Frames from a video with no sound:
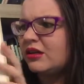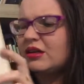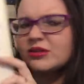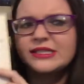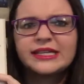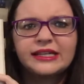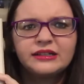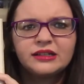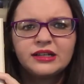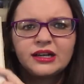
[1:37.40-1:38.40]
or see
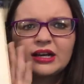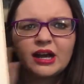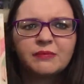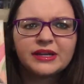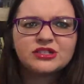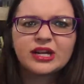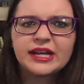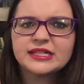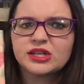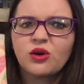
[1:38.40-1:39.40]
a big
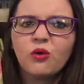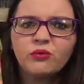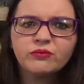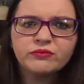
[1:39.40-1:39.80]
gigantic hole,